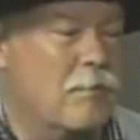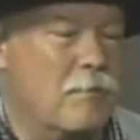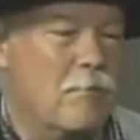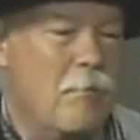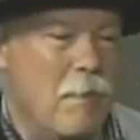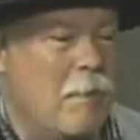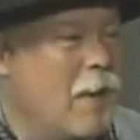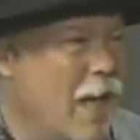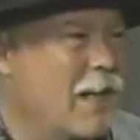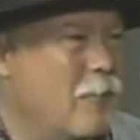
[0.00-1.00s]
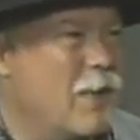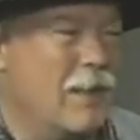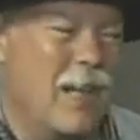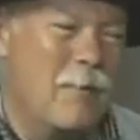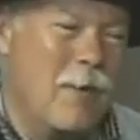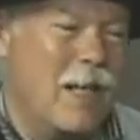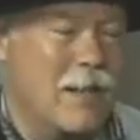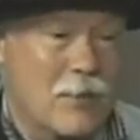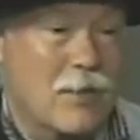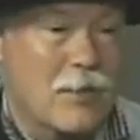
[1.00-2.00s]
not
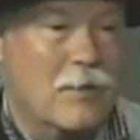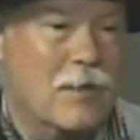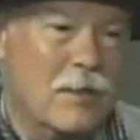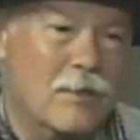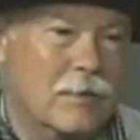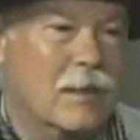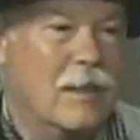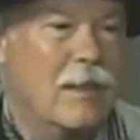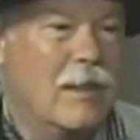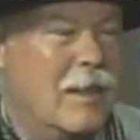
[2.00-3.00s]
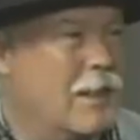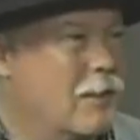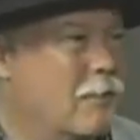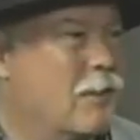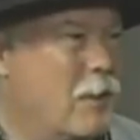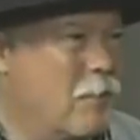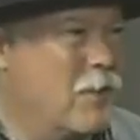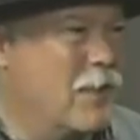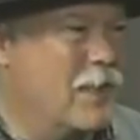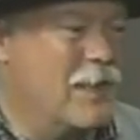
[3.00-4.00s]
mannequins, they're
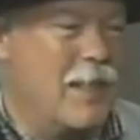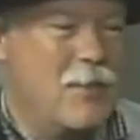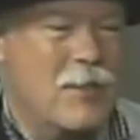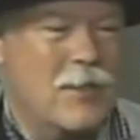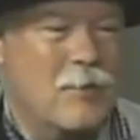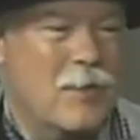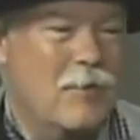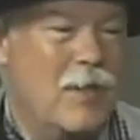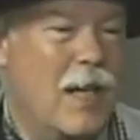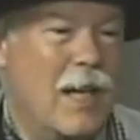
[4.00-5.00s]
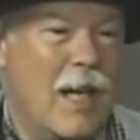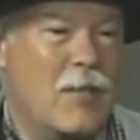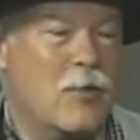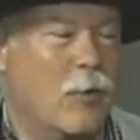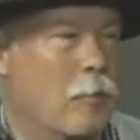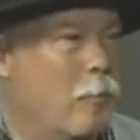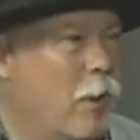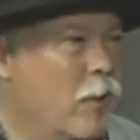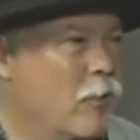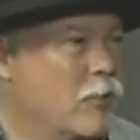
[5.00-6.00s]
representations. We've got actual
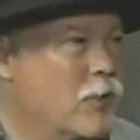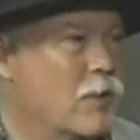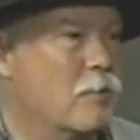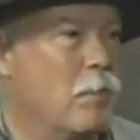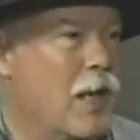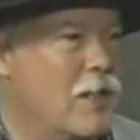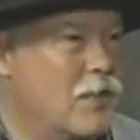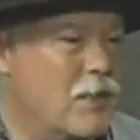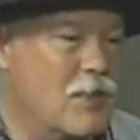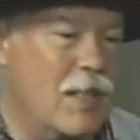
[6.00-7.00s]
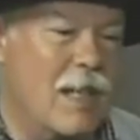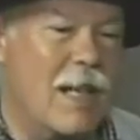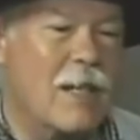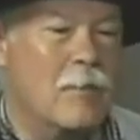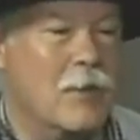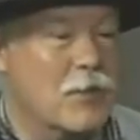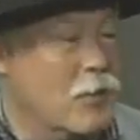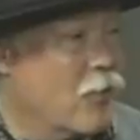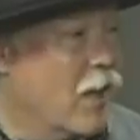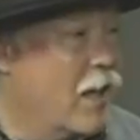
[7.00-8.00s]
bones of Pleistocene animals that
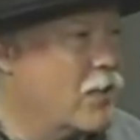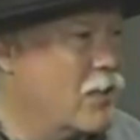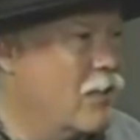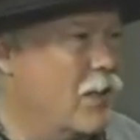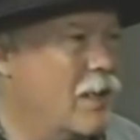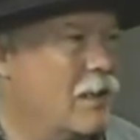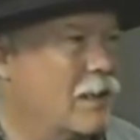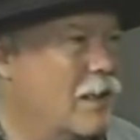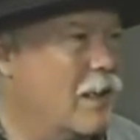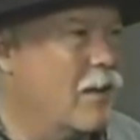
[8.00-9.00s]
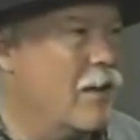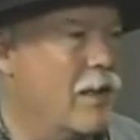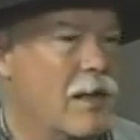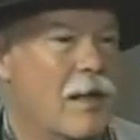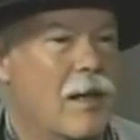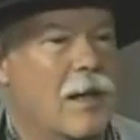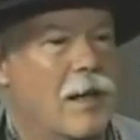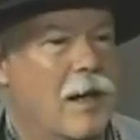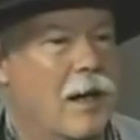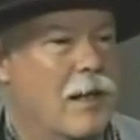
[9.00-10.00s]
were excavated in the area.
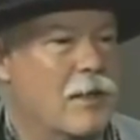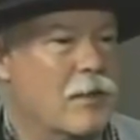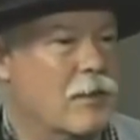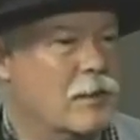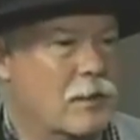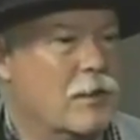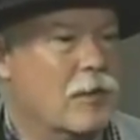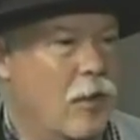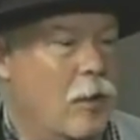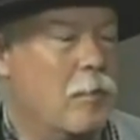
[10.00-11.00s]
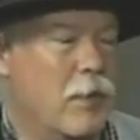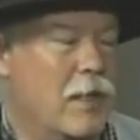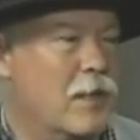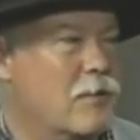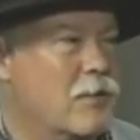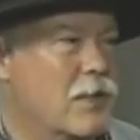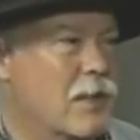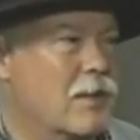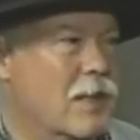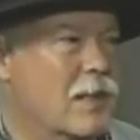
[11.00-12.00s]
They're all pretty
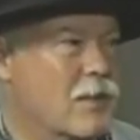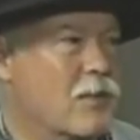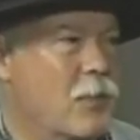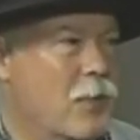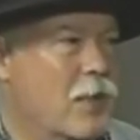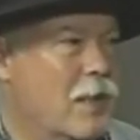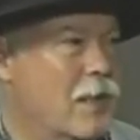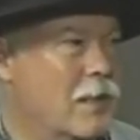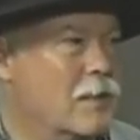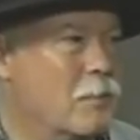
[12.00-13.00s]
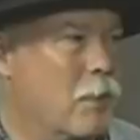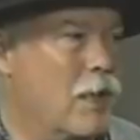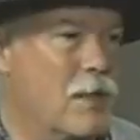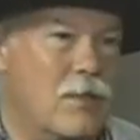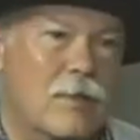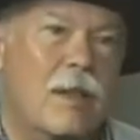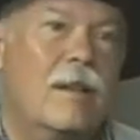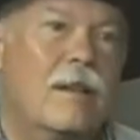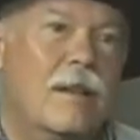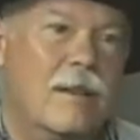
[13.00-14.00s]
interesting things for kids. Plus,
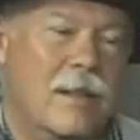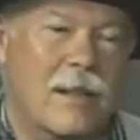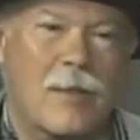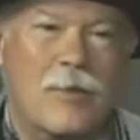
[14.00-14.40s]
we